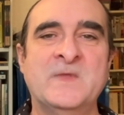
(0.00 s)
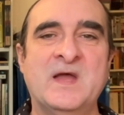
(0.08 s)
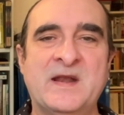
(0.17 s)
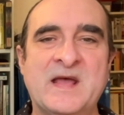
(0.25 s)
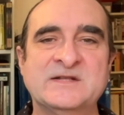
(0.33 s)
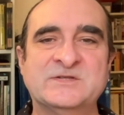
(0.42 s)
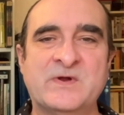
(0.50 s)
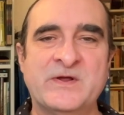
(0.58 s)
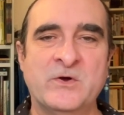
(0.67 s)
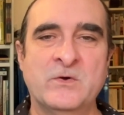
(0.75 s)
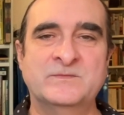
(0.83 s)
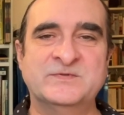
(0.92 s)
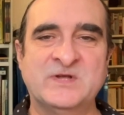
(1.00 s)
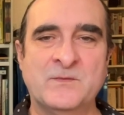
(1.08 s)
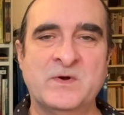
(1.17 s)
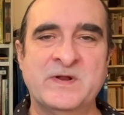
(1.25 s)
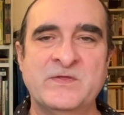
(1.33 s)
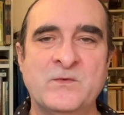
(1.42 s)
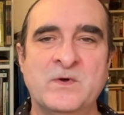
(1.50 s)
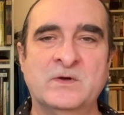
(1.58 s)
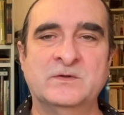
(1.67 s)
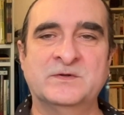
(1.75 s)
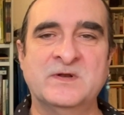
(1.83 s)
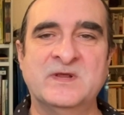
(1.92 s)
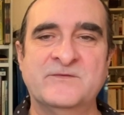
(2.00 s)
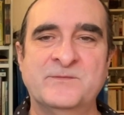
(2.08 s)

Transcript: An answer I hope someone in the world can give